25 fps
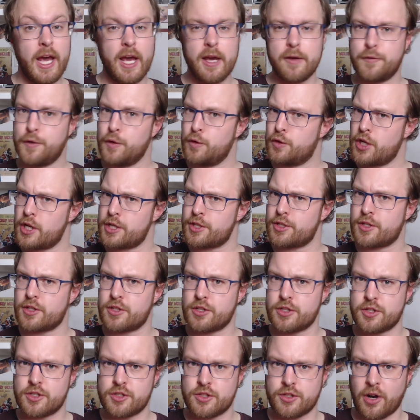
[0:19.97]
If you're just
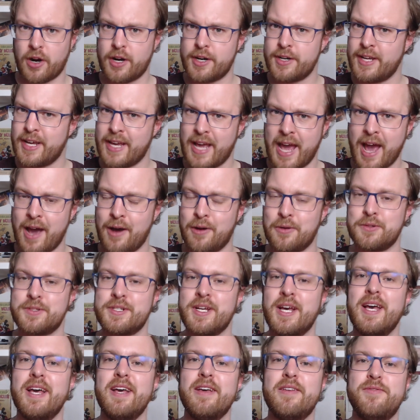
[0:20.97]
starting out,
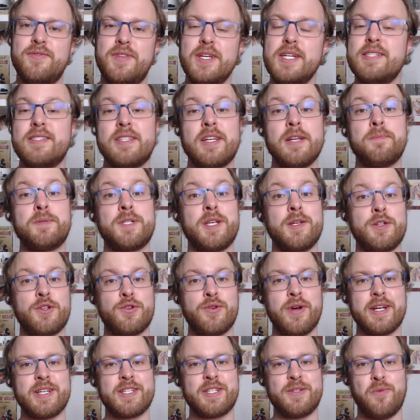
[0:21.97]
these tips and
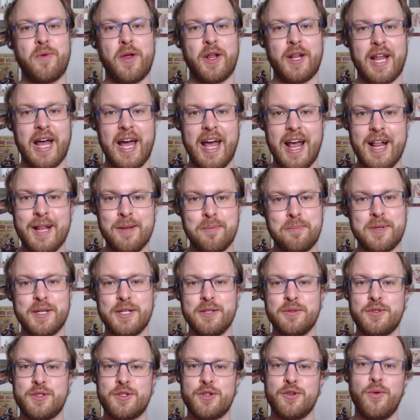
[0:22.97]
tricks will help
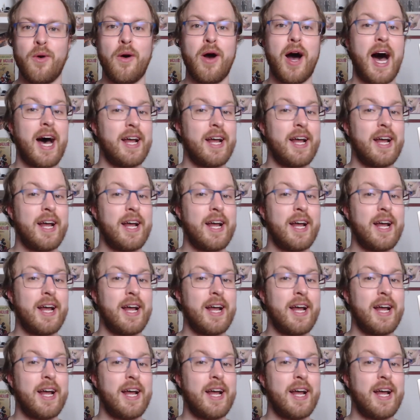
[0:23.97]
you to